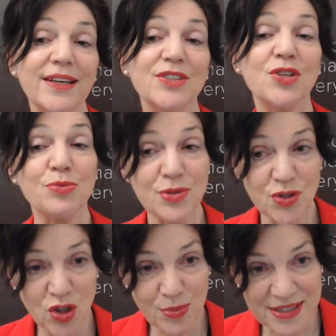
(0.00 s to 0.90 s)
to
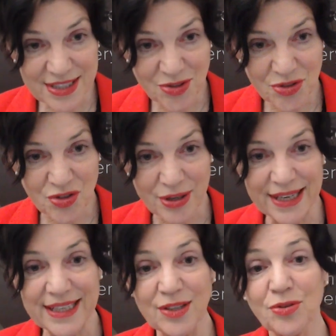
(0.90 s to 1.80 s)
resume its interest rate
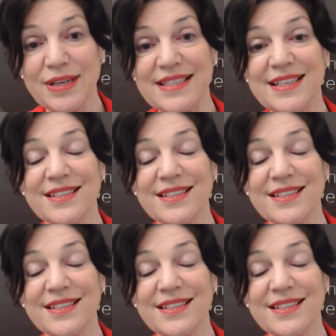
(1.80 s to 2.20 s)
increasing